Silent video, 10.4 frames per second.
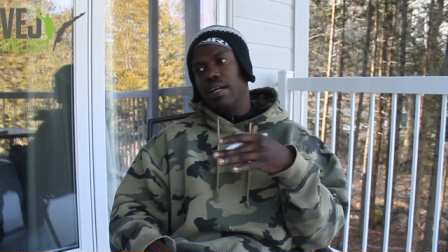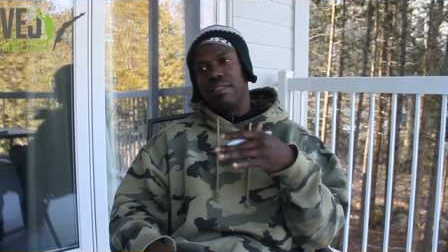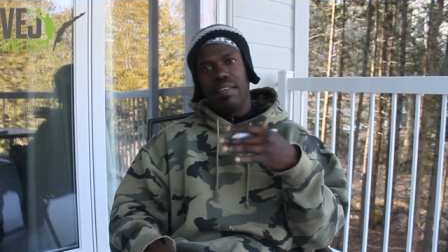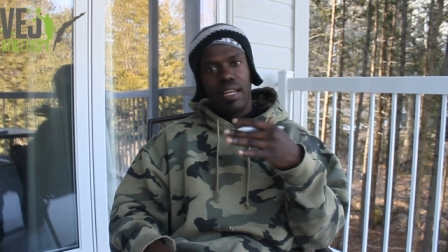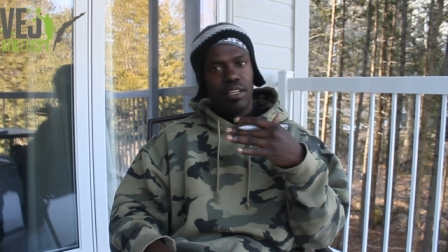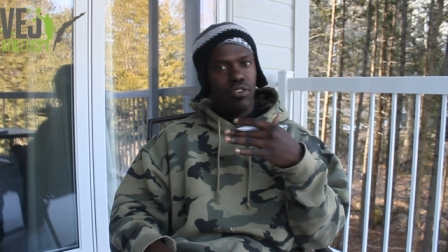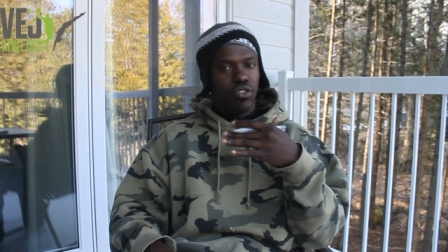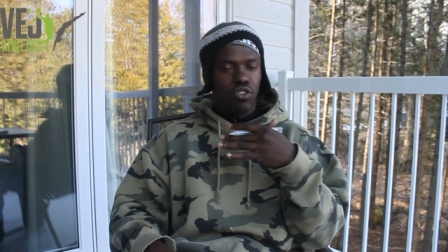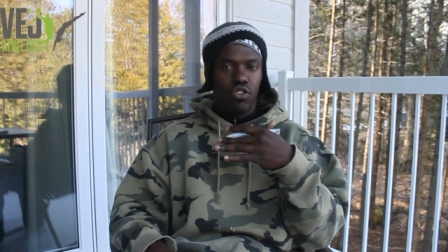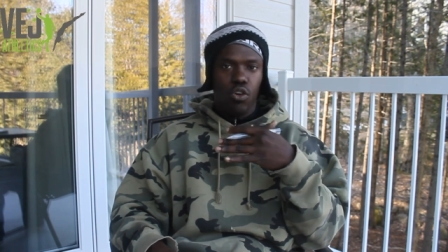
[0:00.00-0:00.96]
Tennis is
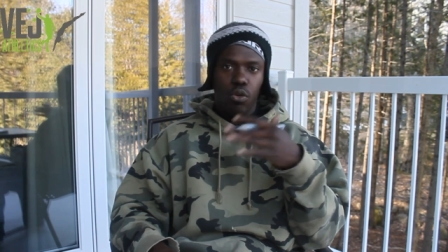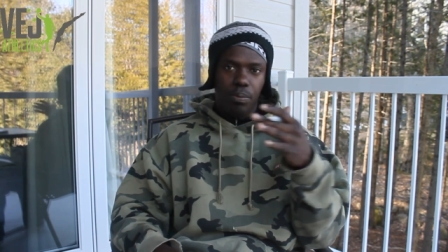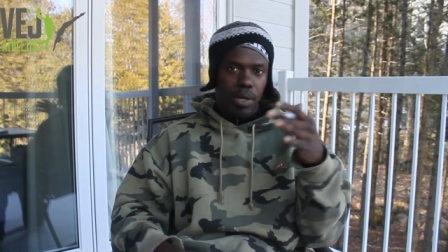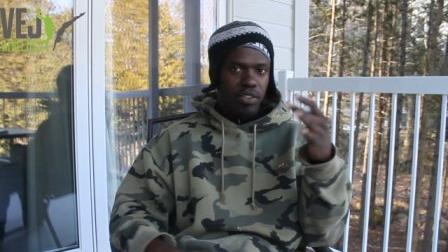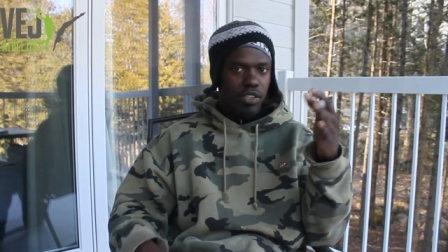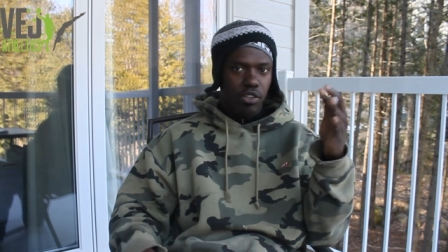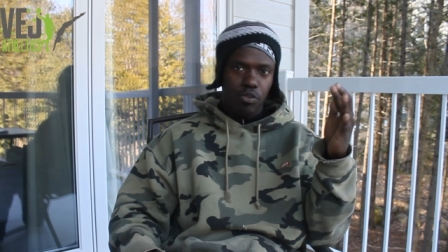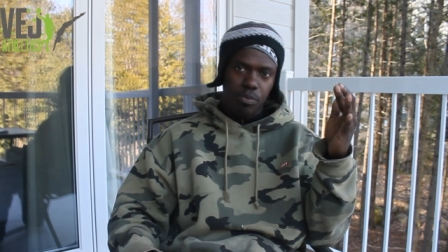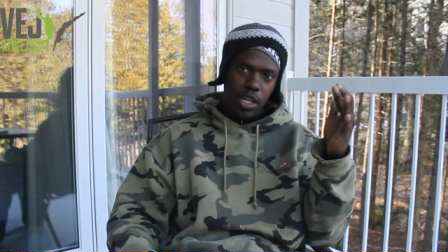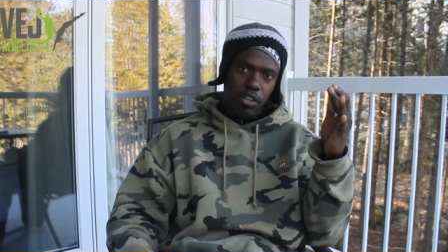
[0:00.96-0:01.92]
such
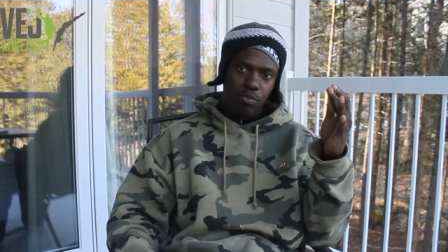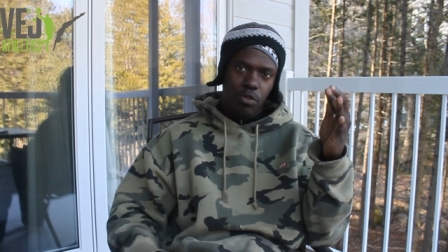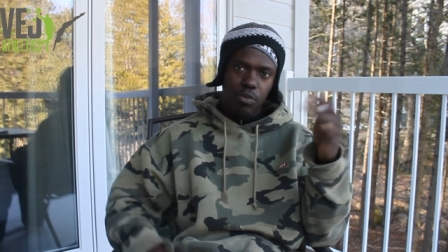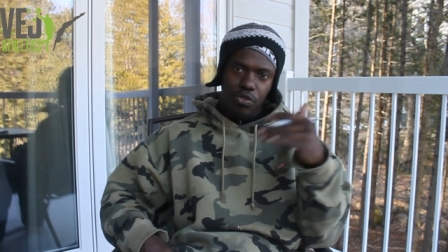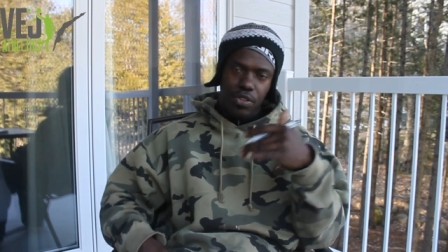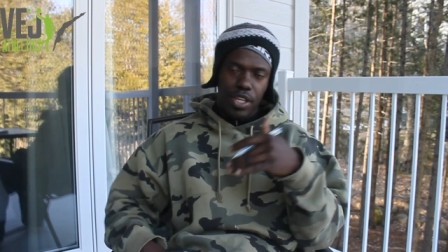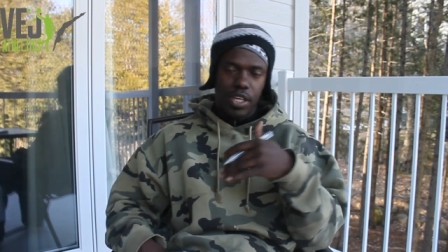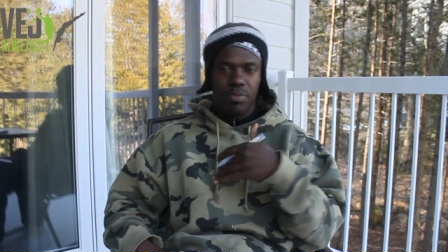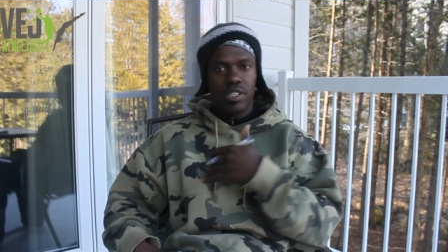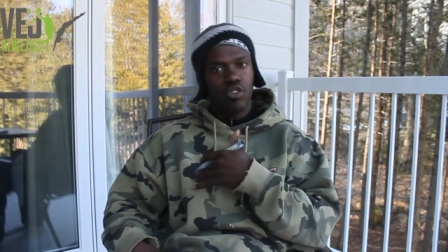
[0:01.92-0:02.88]
repetitive movements for the
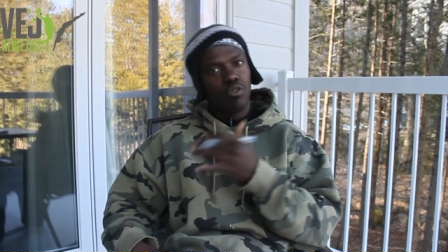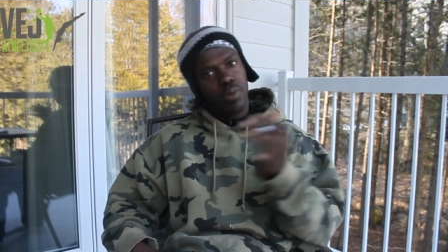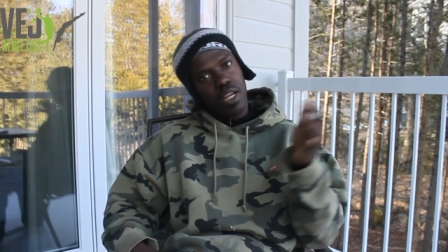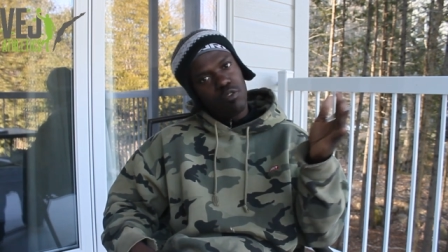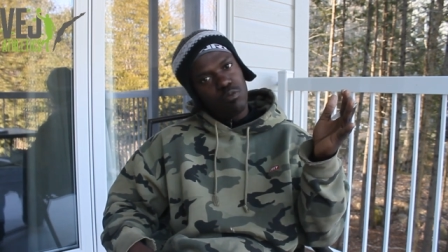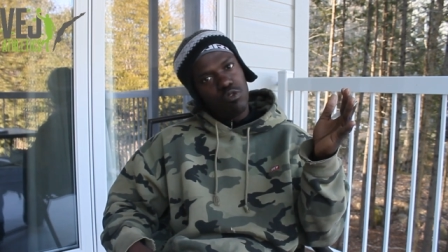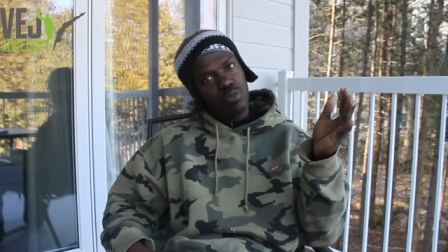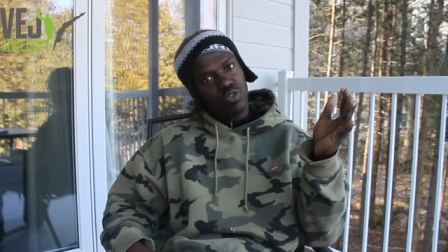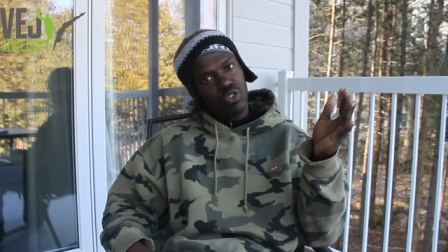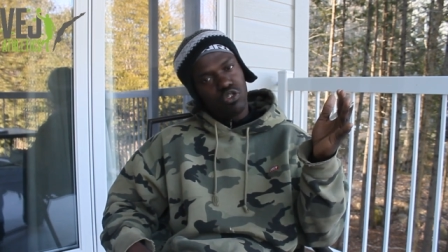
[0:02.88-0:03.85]
hips, such repetitive
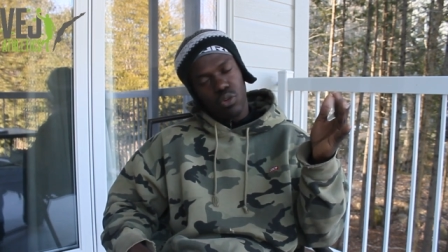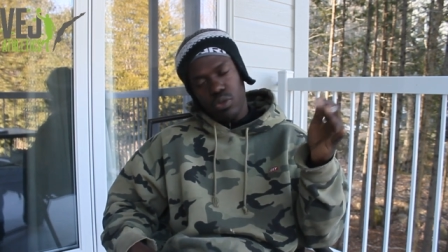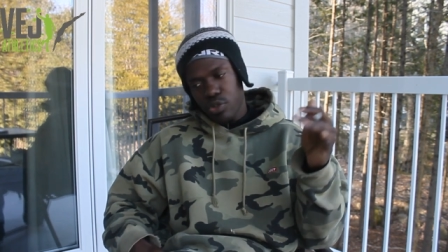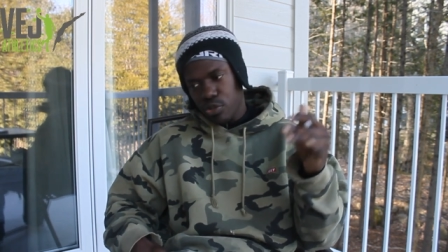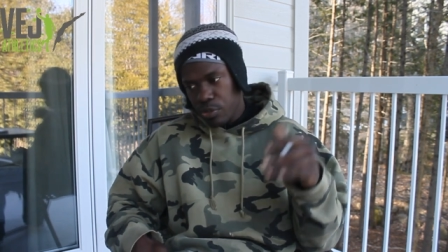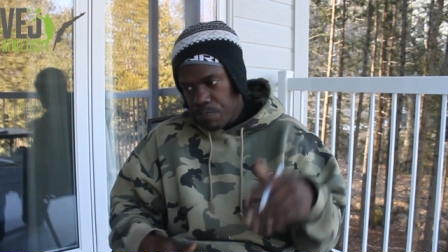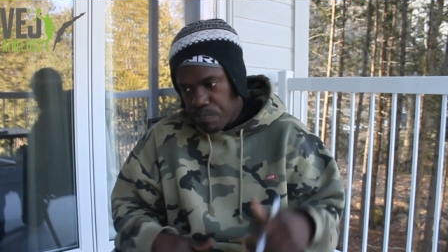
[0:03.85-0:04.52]
movements for the shoulders,